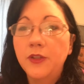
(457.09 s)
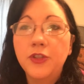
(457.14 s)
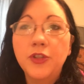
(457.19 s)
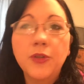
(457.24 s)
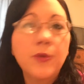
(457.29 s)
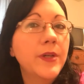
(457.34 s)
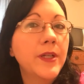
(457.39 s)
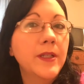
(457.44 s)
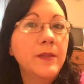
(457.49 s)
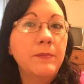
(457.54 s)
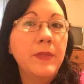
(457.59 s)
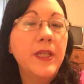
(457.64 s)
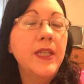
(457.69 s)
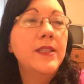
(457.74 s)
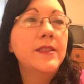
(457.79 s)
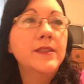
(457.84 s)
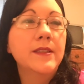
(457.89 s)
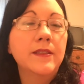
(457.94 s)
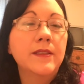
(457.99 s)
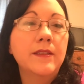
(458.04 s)
joy and
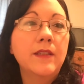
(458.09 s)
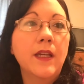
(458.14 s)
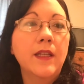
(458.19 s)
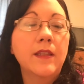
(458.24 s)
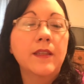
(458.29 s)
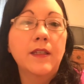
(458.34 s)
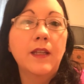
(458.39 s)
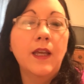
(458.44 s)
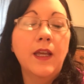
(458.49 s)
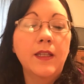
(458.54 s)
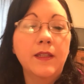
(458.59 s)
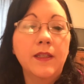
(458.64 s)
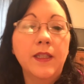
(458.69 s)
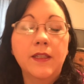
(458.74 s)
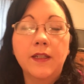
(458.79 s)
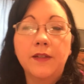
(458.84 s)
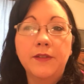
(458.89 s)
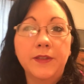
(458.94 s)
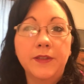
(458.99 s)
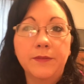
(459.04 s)
peace inside that I
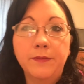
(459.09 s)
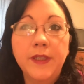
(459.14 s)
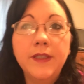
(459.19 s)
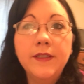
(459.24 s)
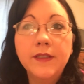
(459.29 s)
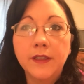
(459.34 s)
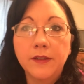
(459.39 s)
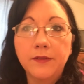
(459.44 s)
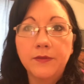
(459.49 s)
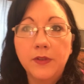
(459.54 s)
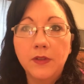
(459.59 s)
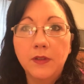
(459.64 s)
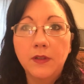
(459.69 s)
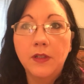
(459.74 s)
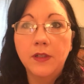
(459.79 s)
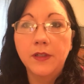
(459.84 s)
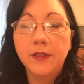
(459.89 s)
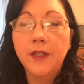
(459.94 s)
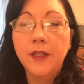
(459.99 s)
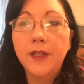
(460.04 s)
think I was missing for a
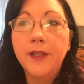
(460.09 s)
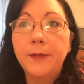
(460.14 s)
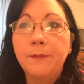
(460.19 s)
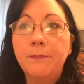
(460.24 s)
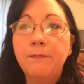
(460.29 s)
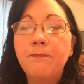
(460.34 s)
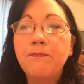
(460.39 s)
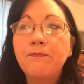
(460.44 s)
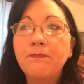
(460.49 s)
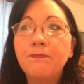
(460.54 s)
long time.